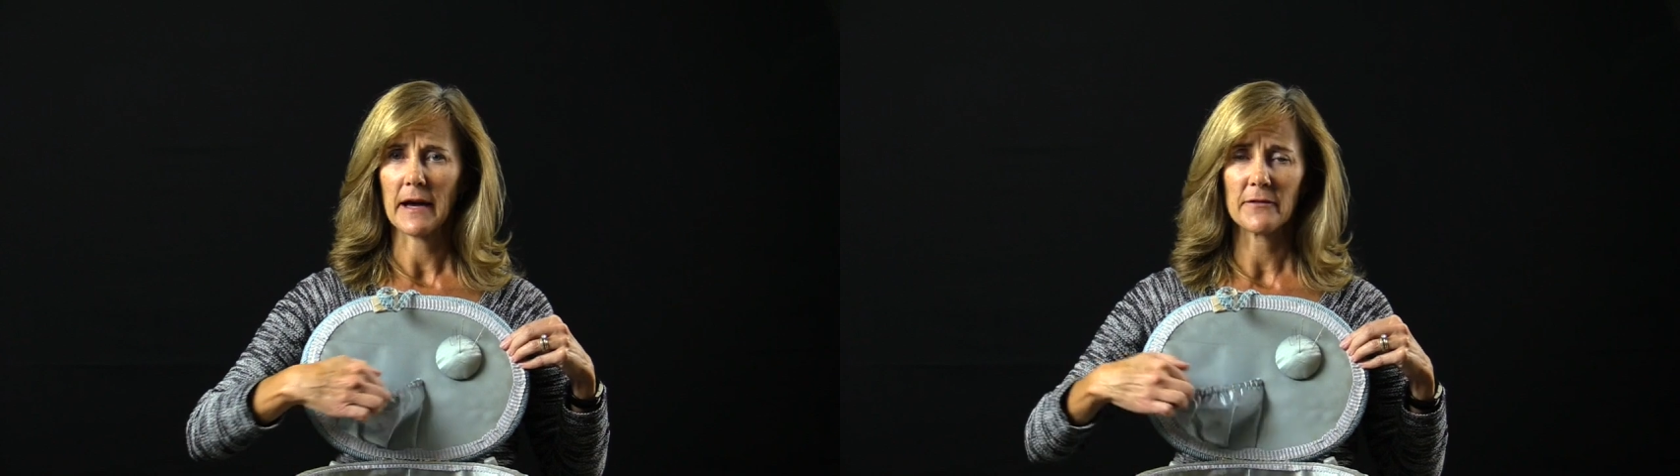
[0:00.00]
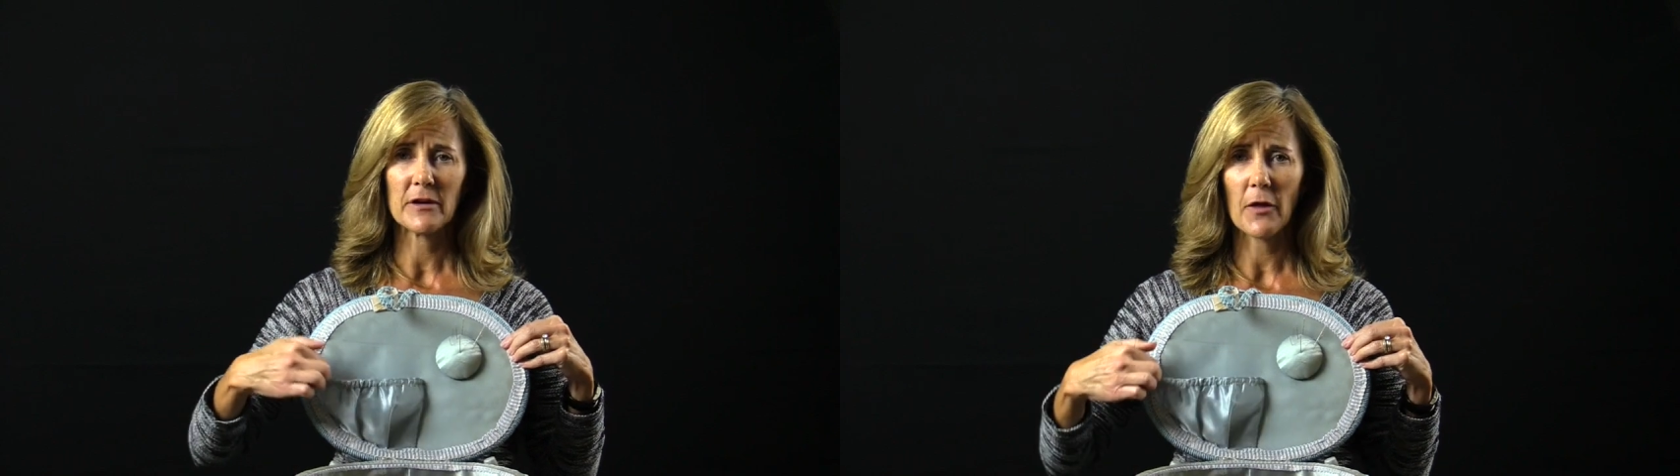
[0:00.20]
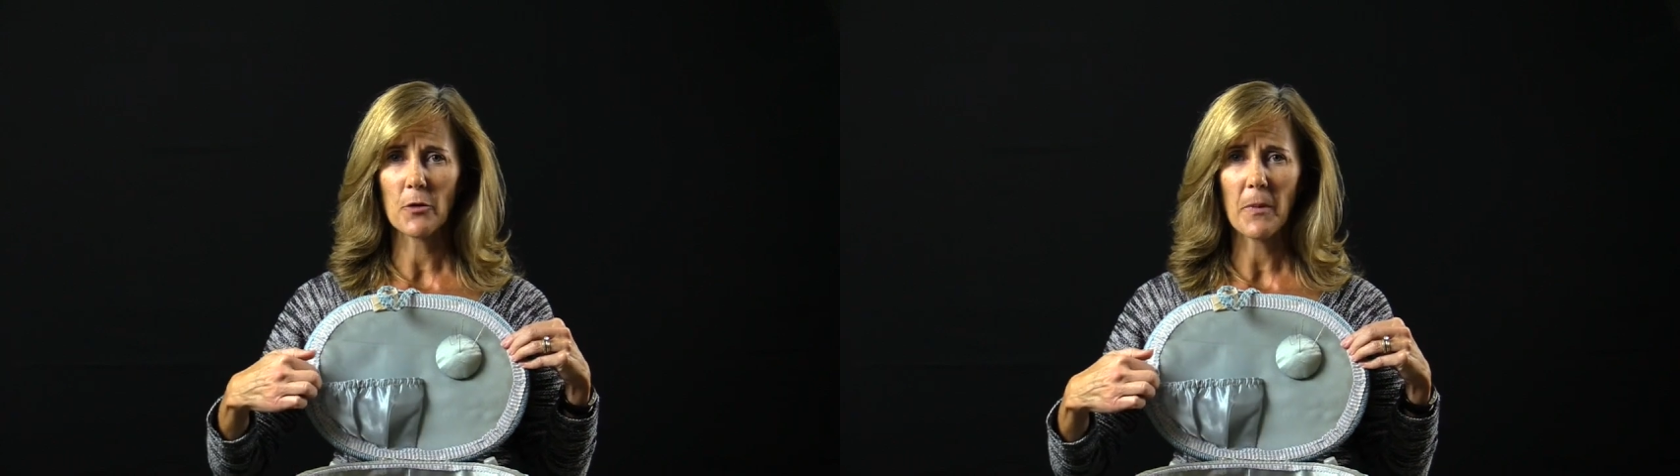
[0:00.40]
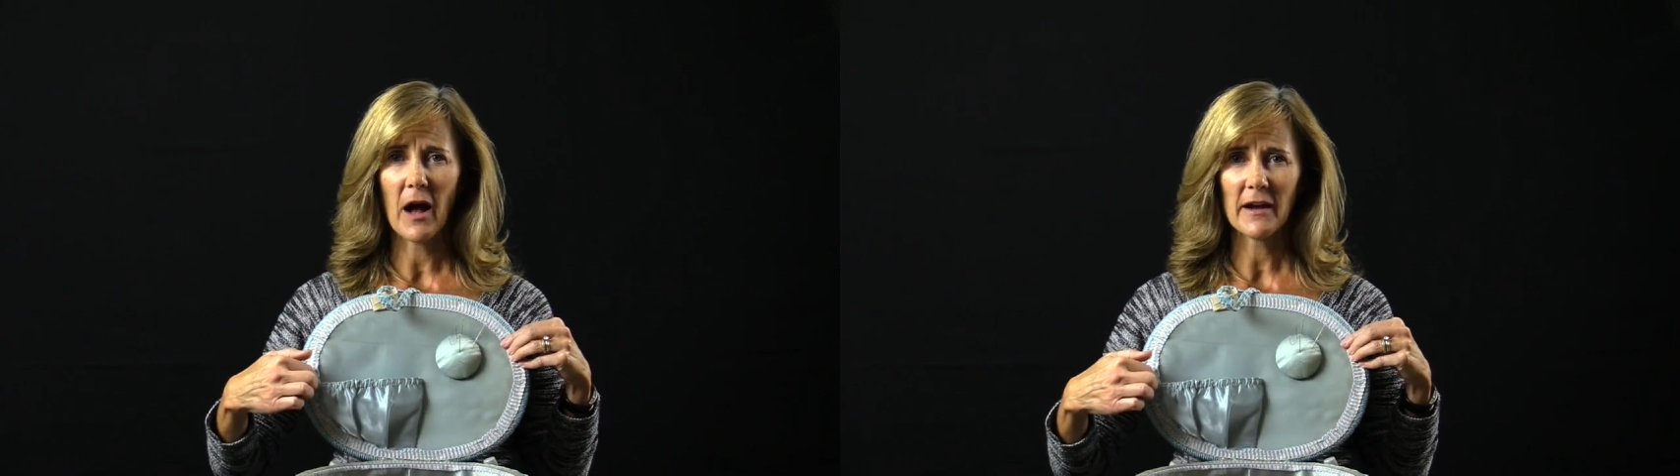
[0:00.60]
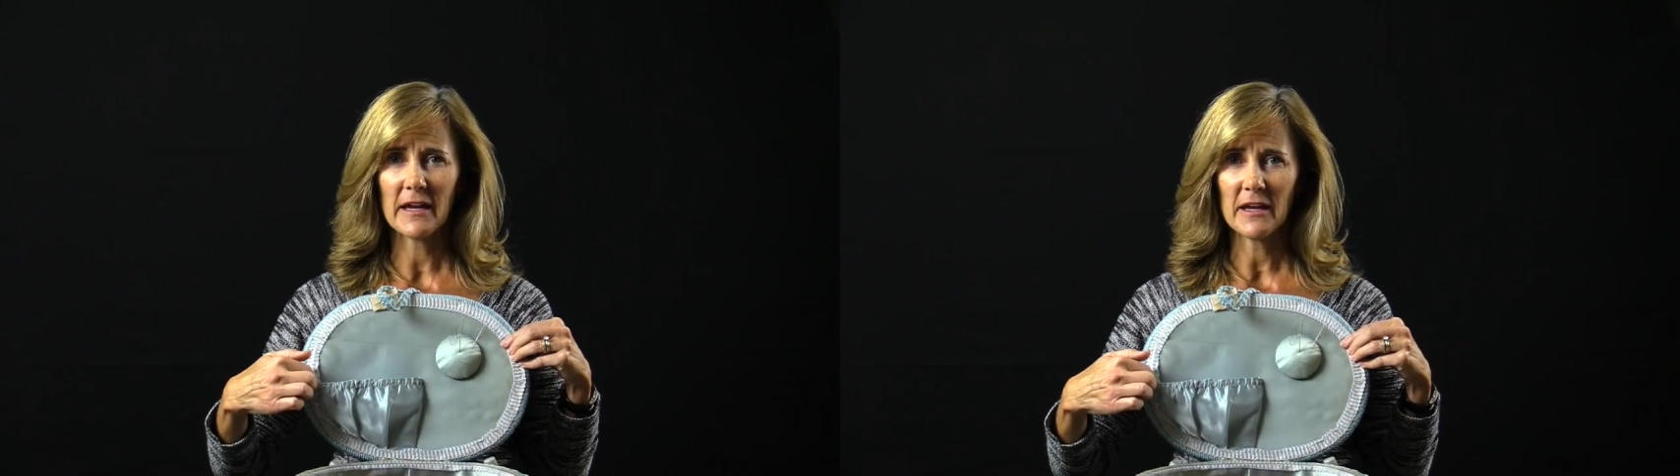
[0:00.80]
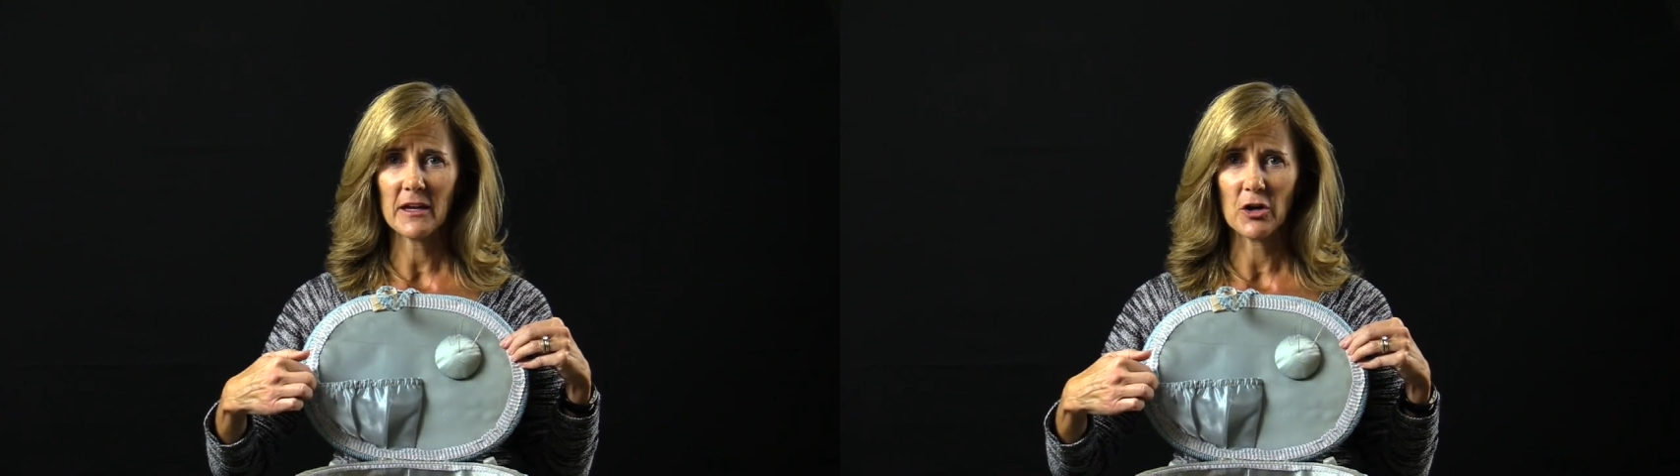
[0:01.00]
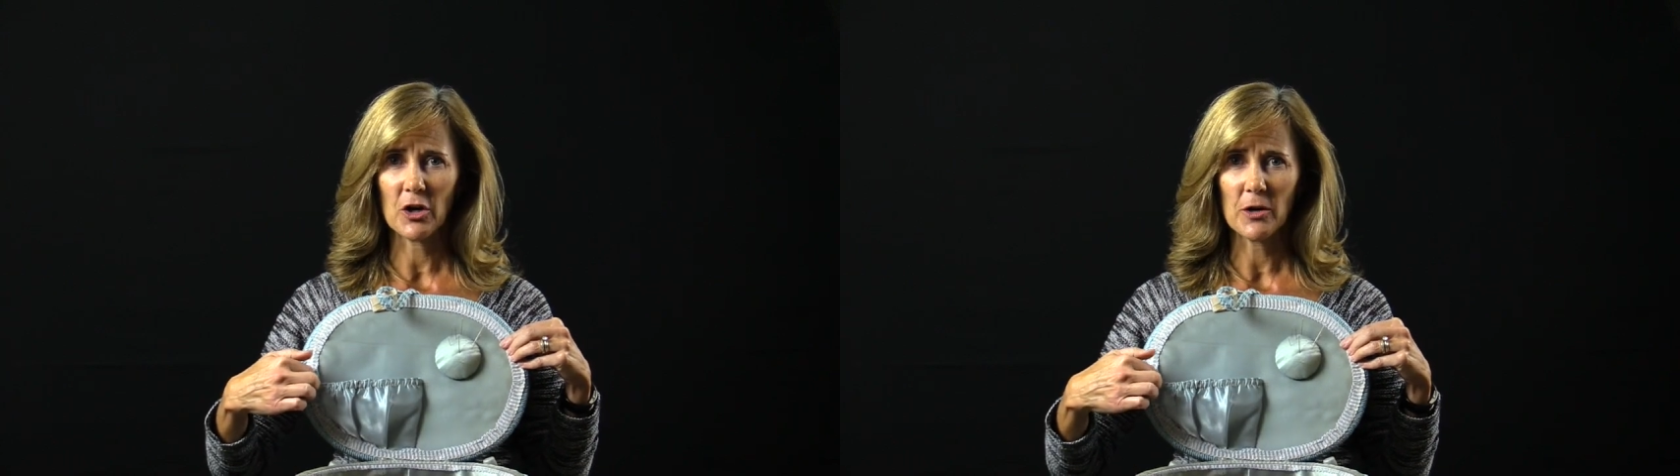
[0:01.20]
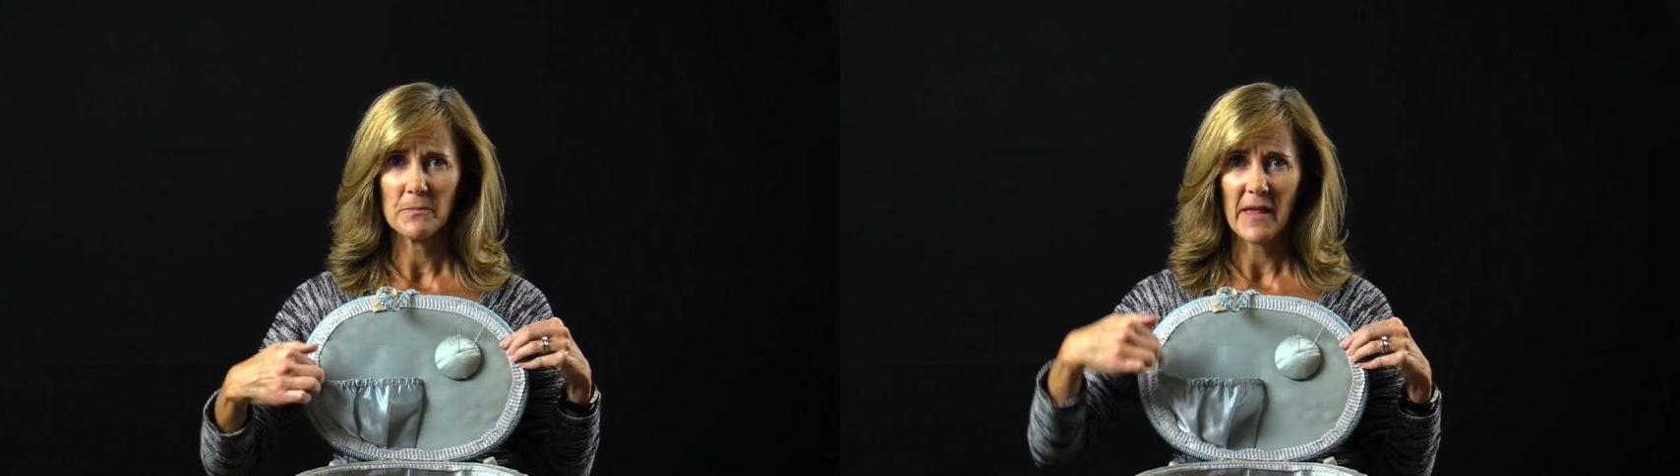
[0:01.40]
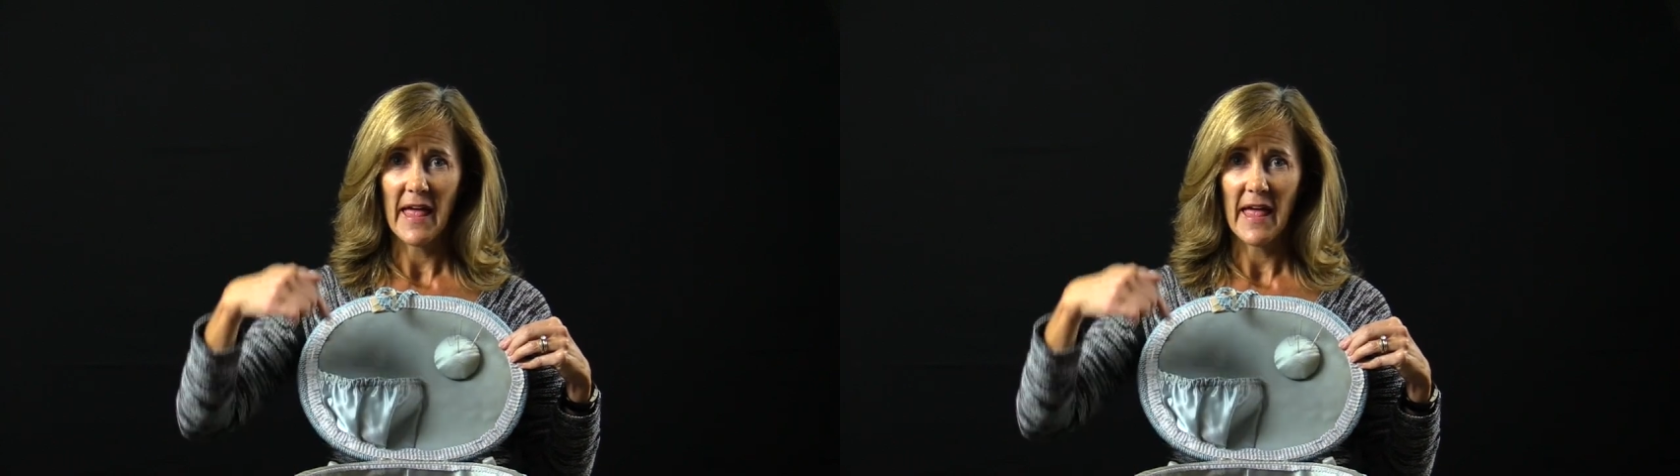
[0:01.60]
kind of another pocket here.